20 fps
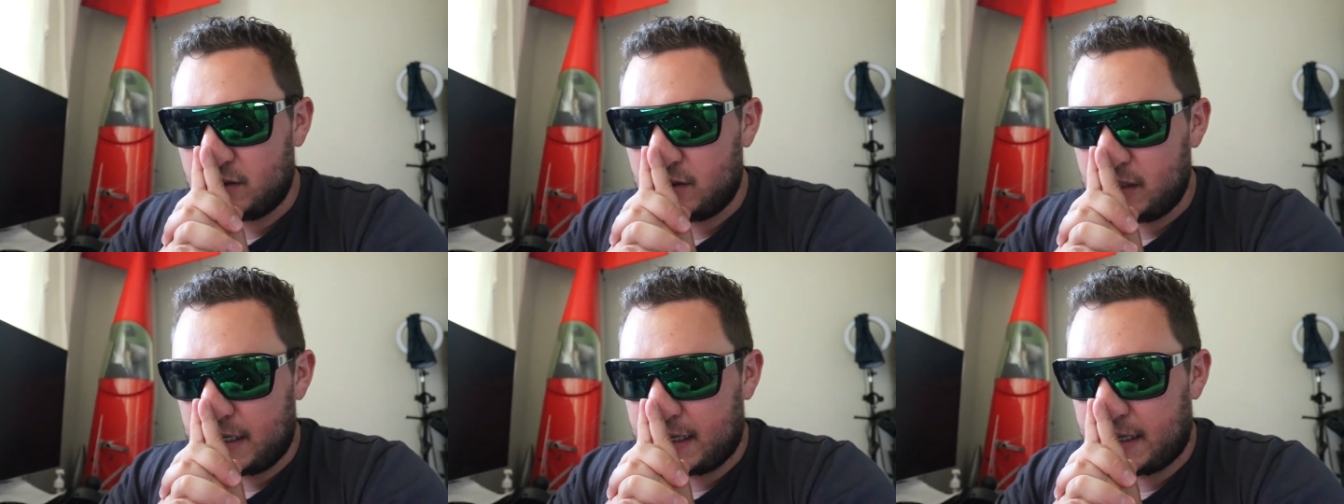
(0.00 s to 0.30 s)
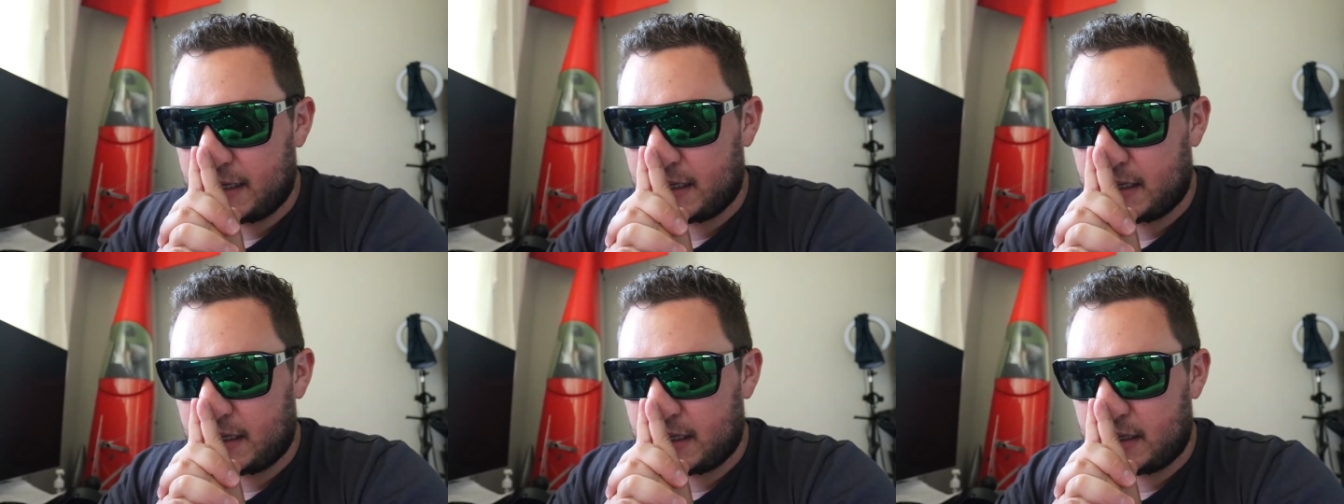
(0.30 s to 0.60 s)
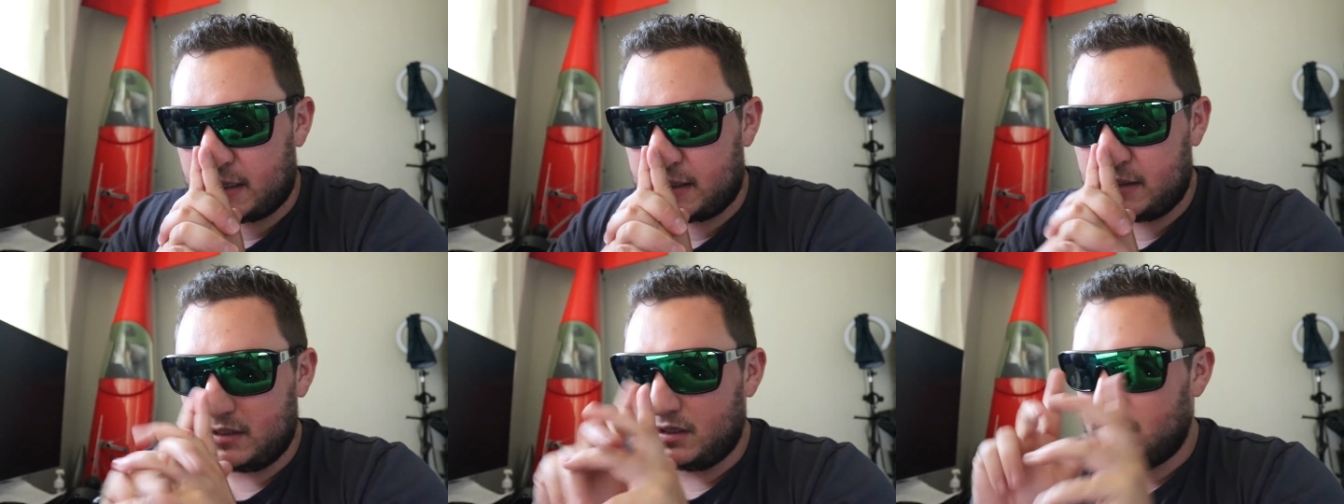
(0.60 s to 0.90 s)

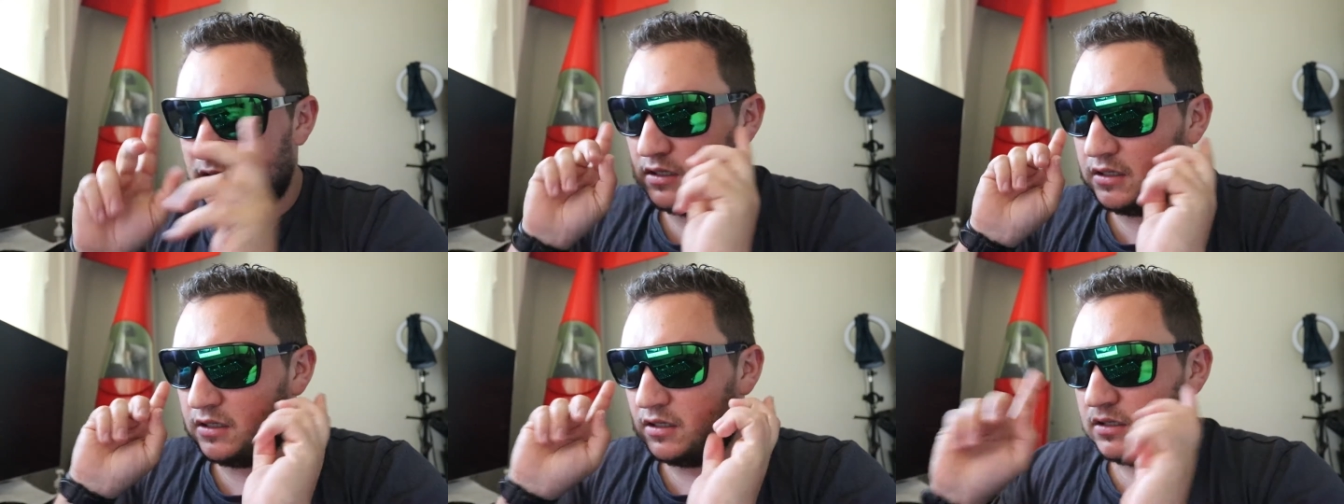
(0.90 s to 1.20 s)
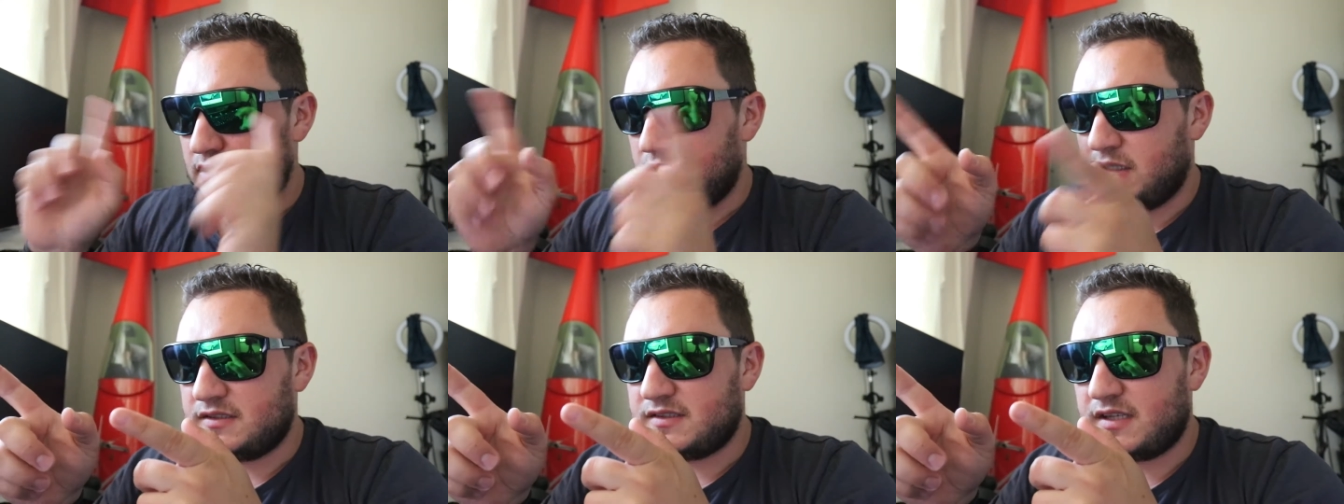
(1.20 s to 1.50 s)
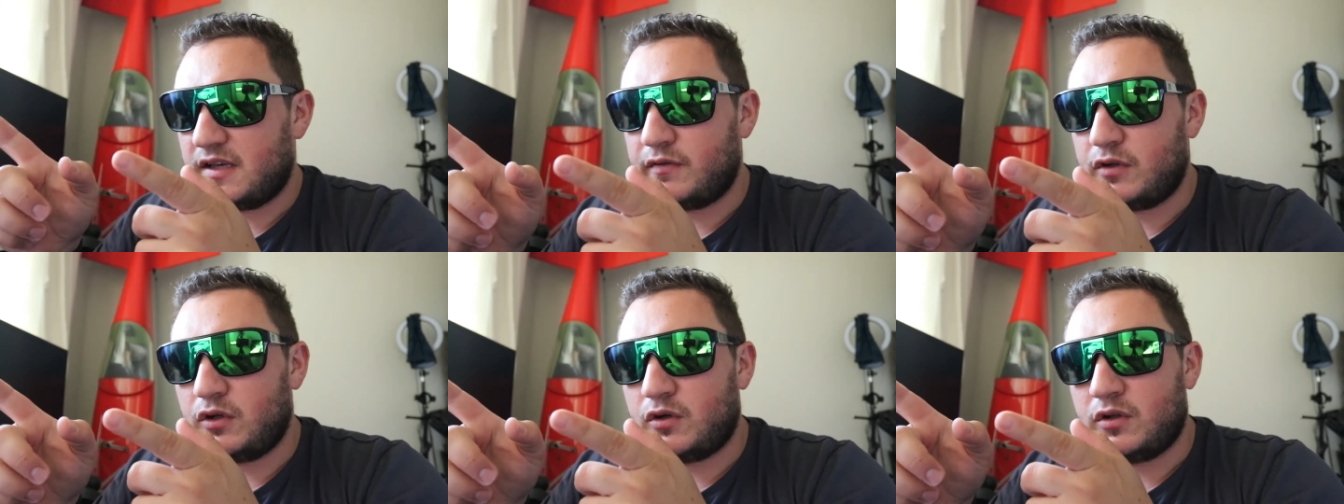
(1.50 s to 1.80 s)
Uh, let's
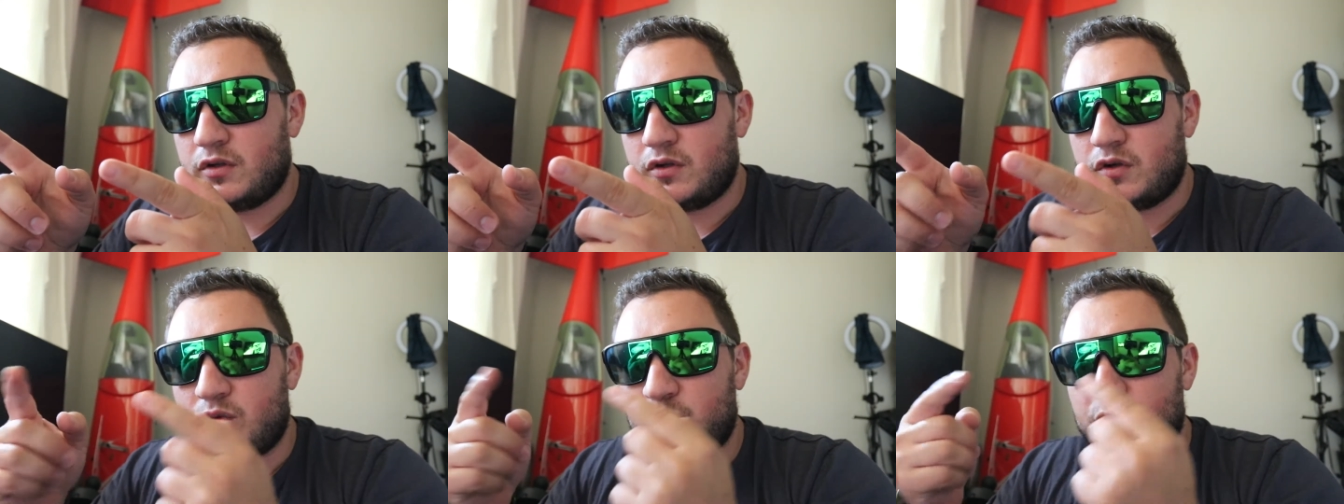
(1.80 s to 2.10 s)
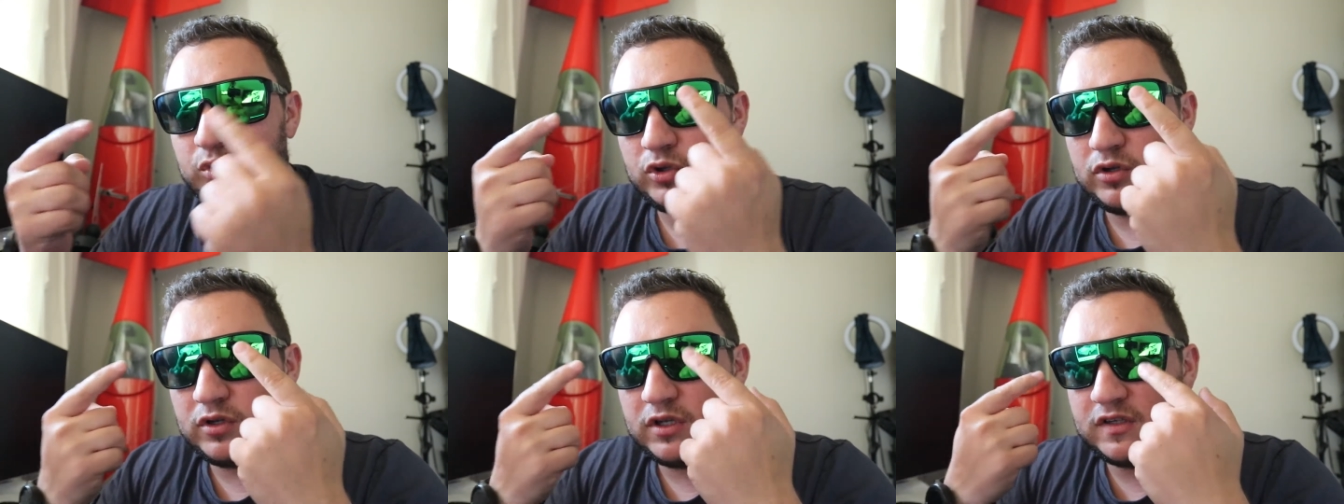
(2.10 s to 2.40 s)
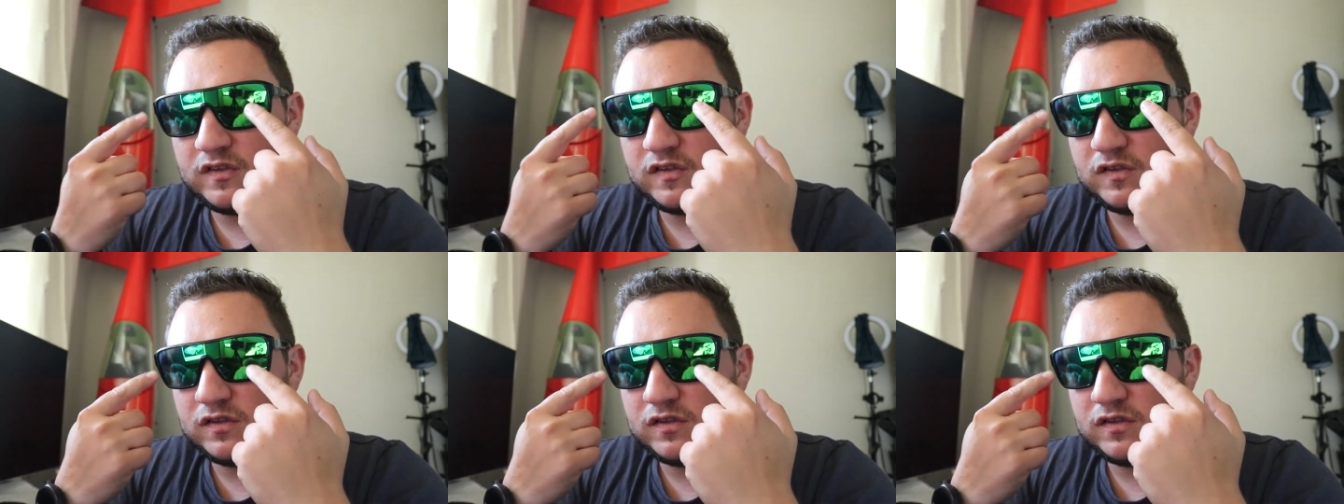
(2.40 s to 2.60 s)
have a look on the computer as